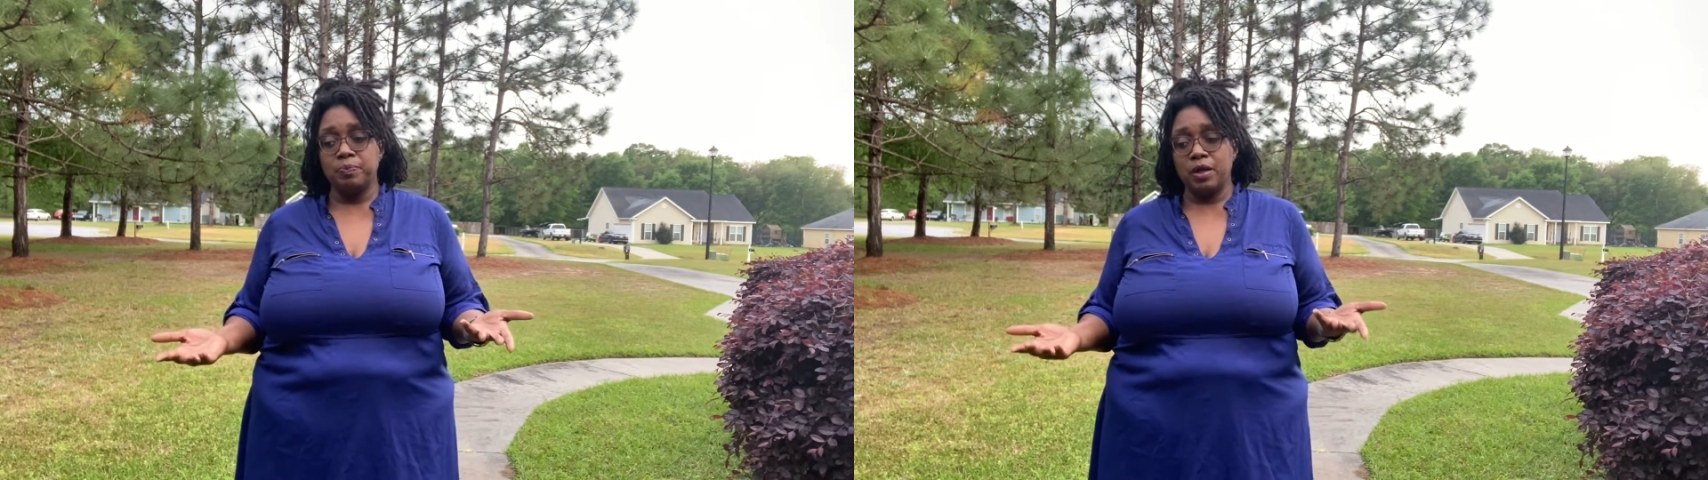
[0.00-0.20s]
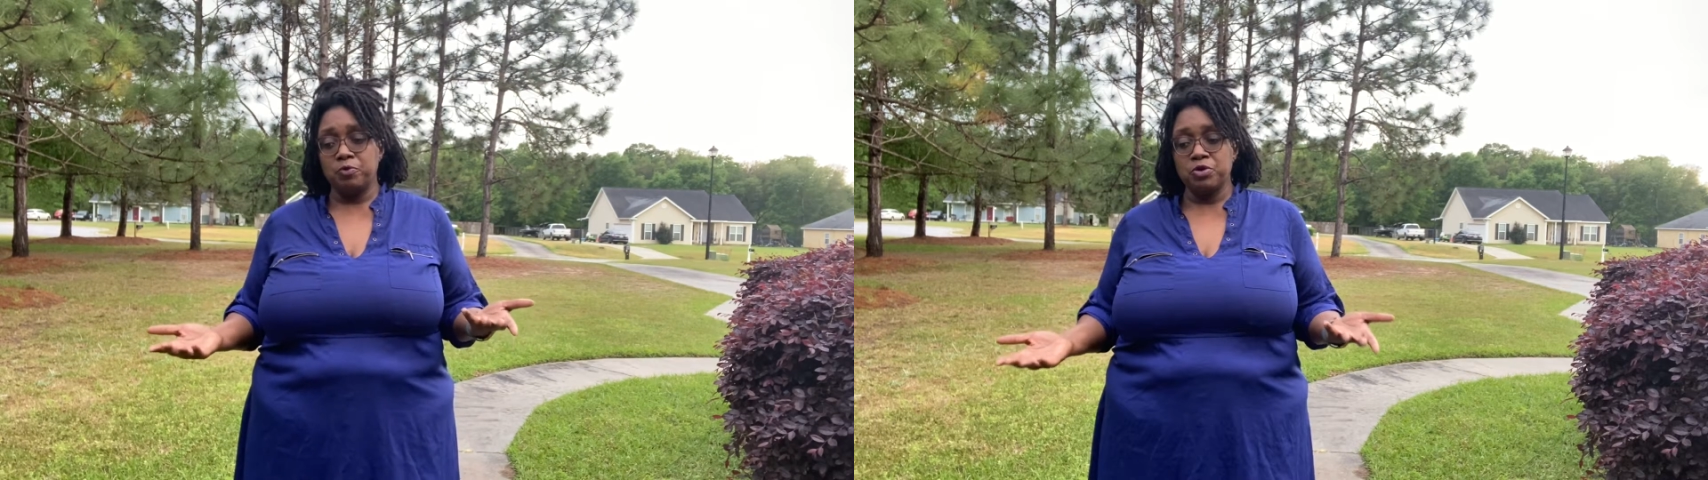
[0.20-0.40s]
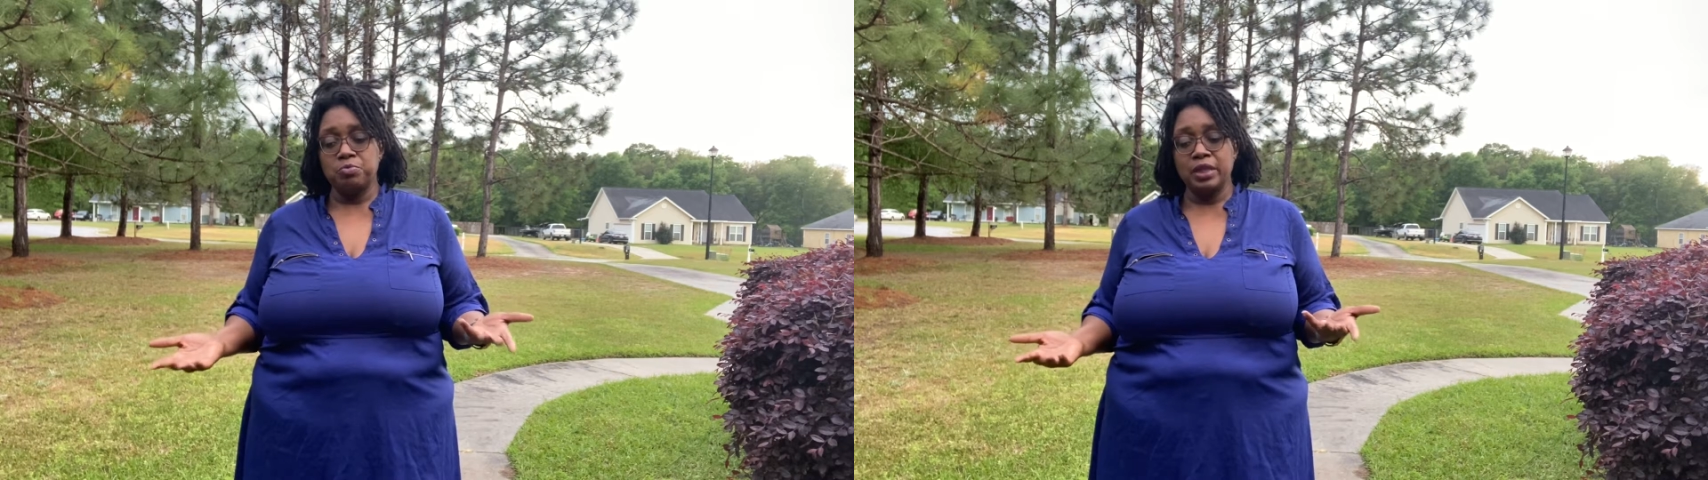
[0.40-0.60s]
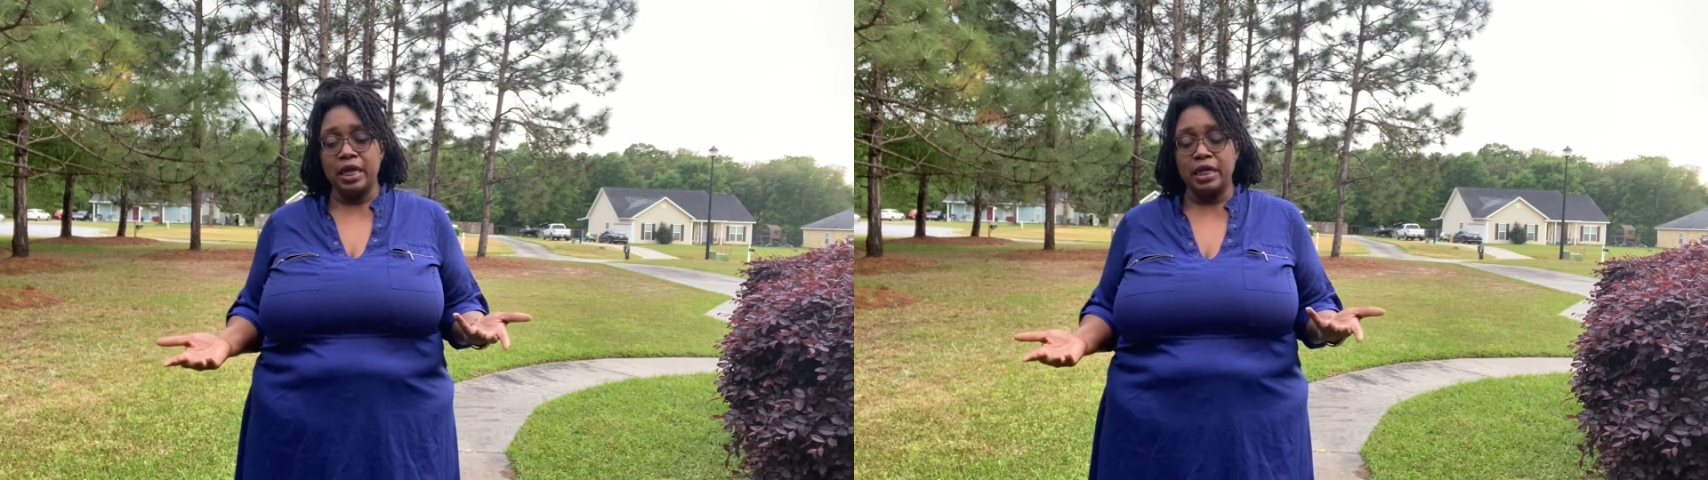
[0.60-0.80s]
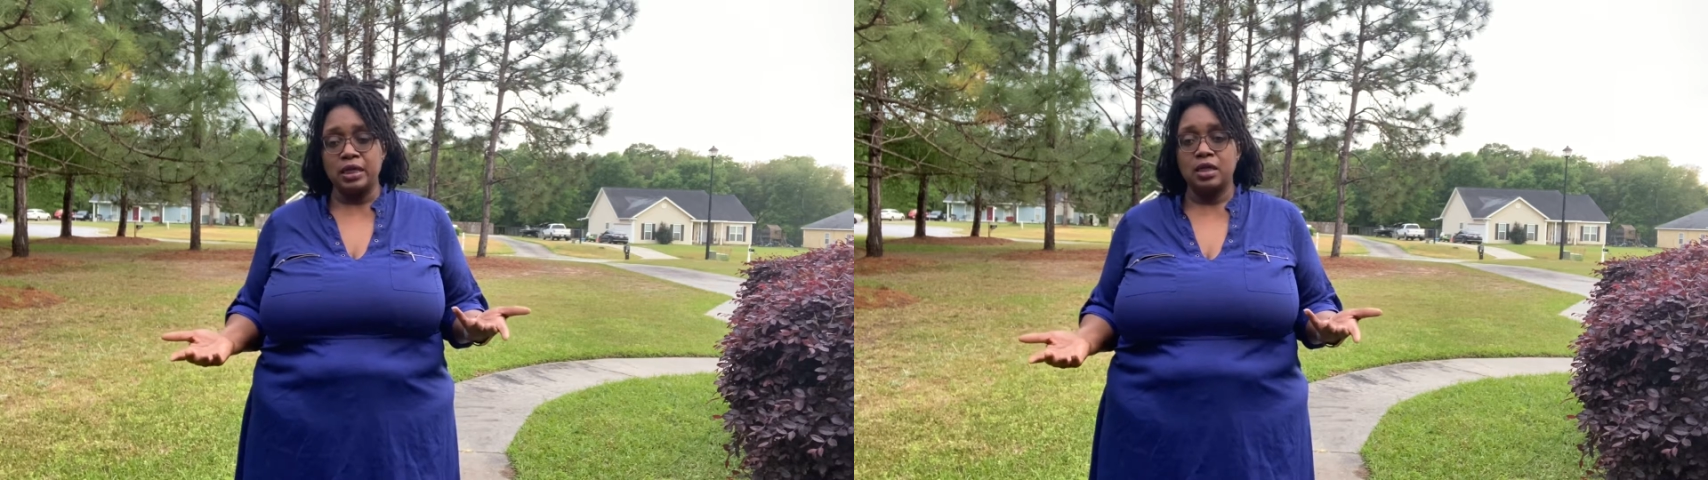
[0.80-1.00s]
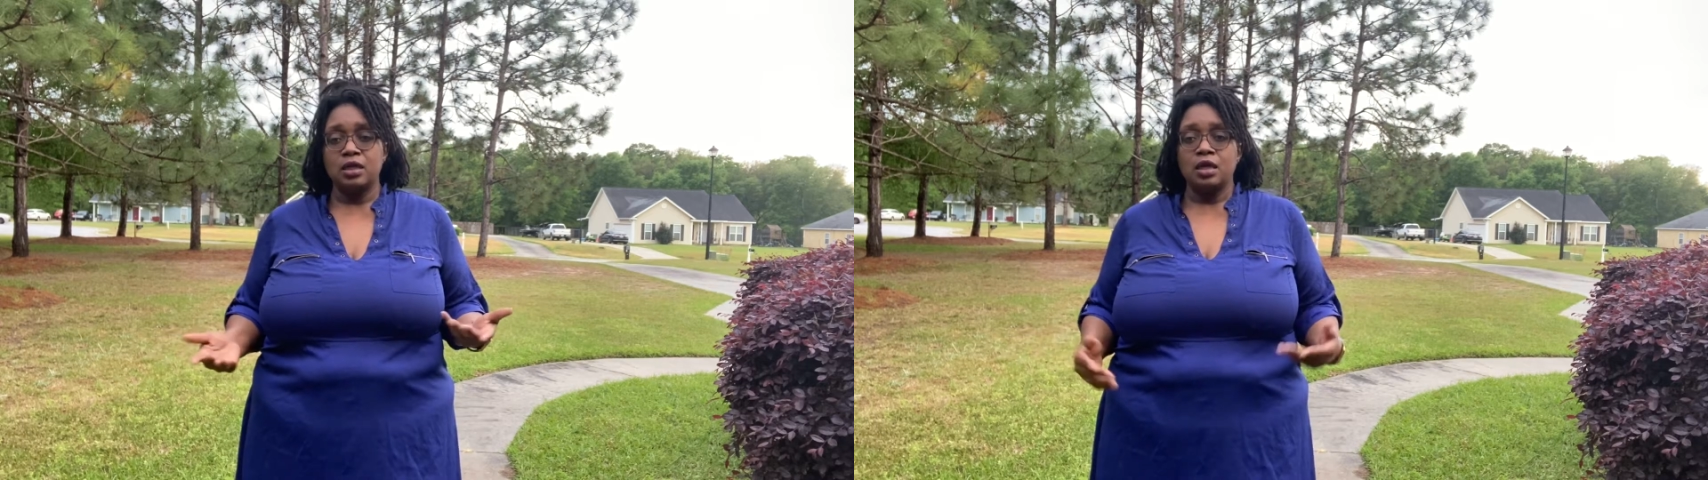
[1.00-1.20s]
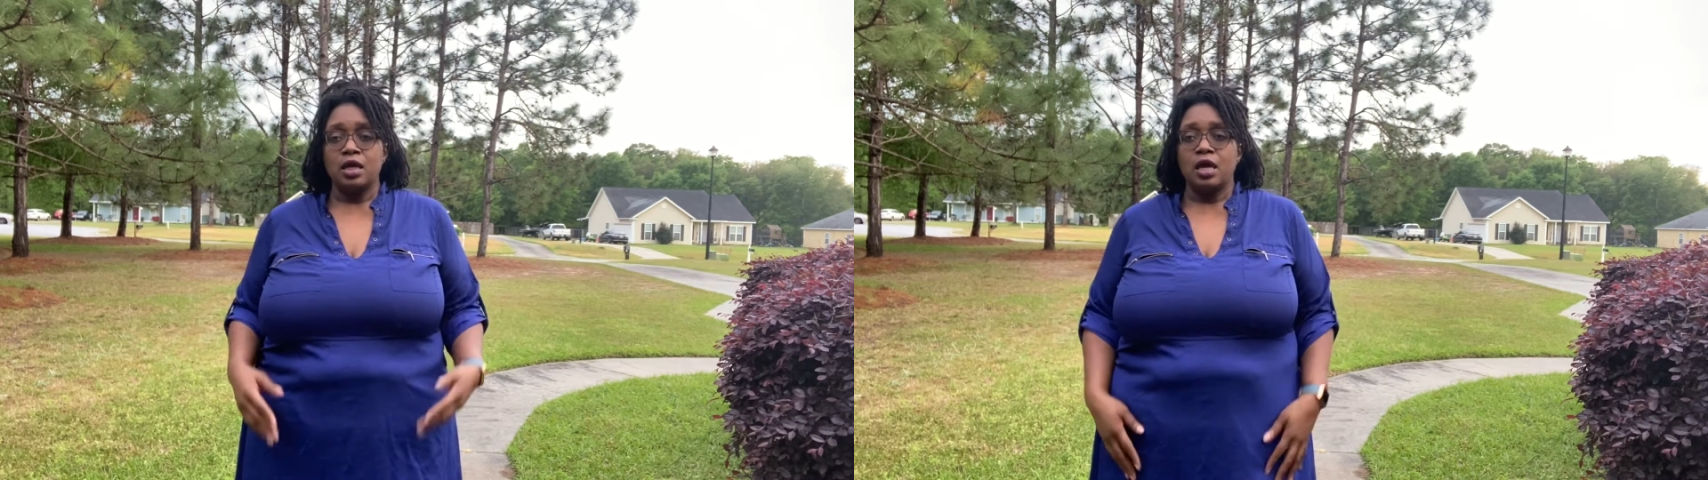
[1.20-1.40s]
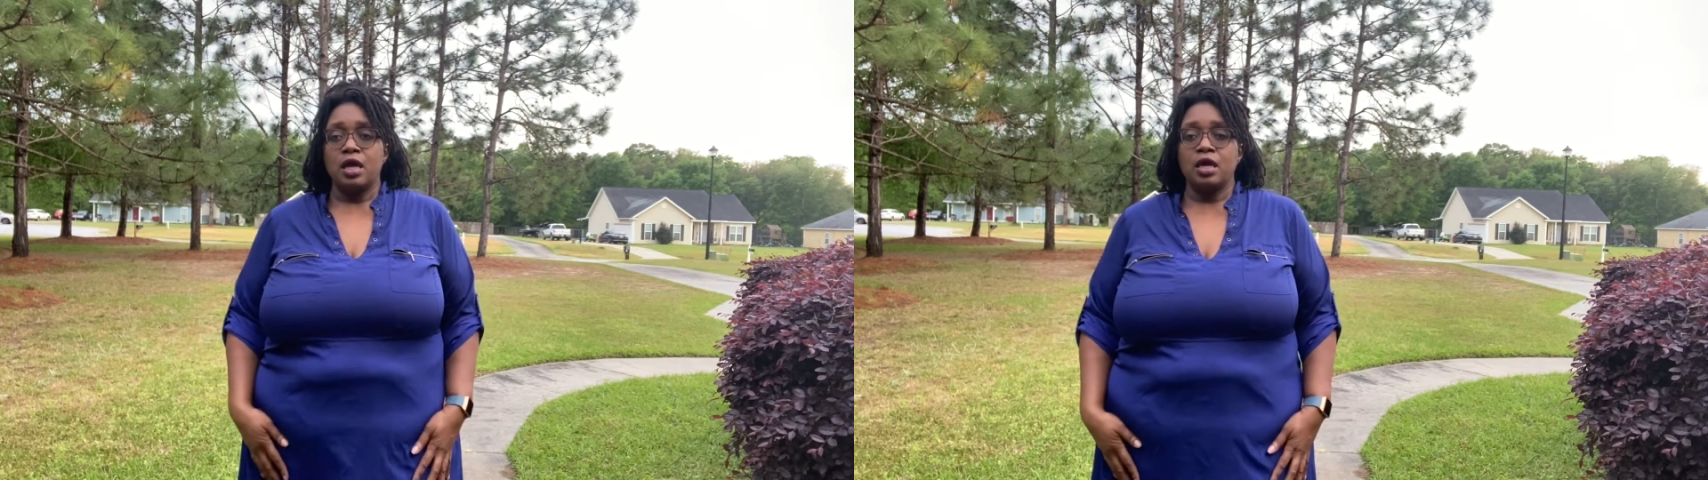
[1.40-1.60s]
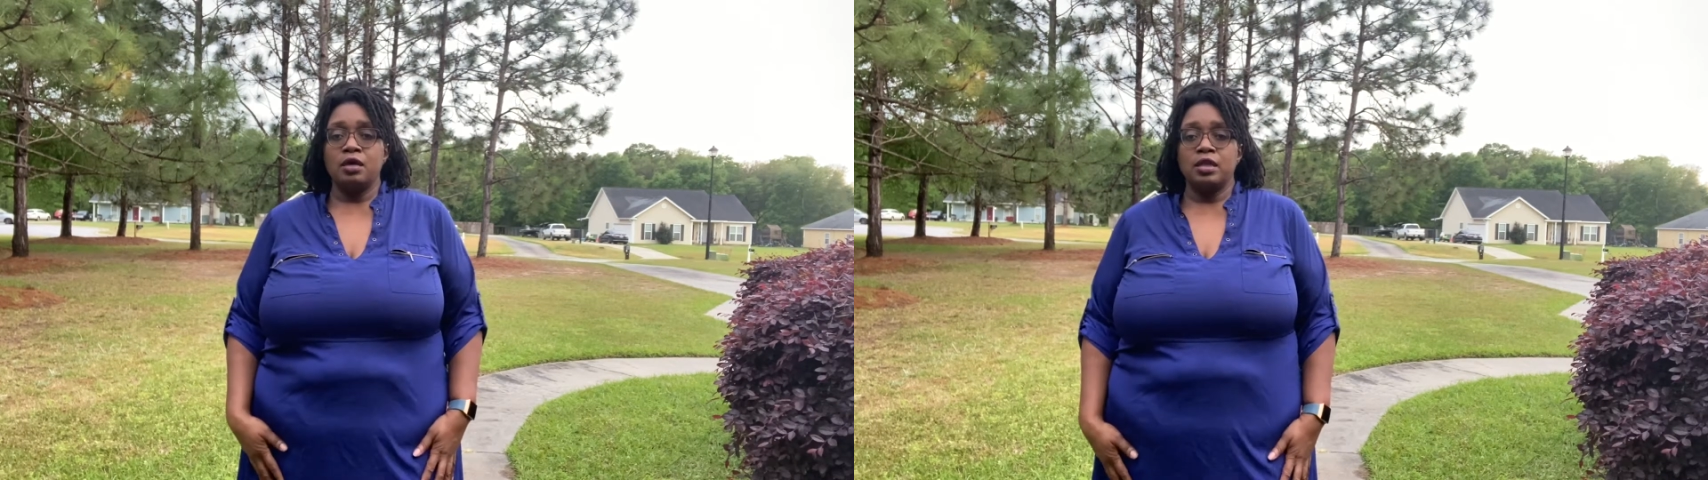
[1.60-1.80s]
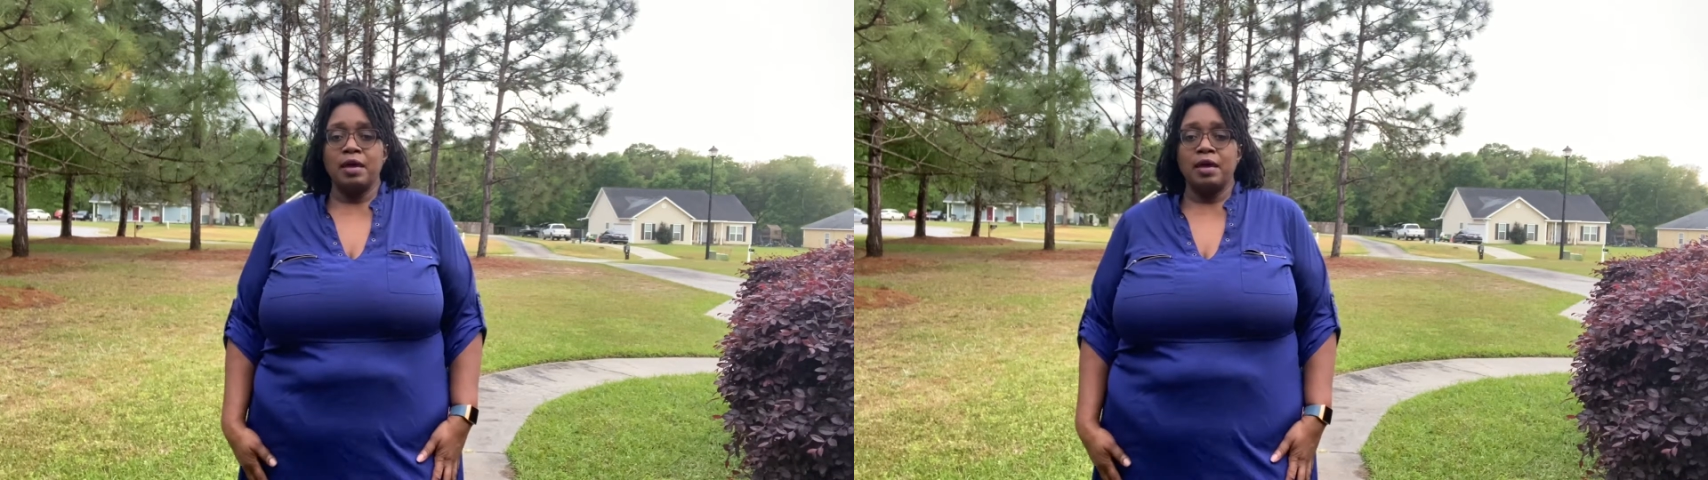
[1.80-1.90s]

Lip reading: a real plan. And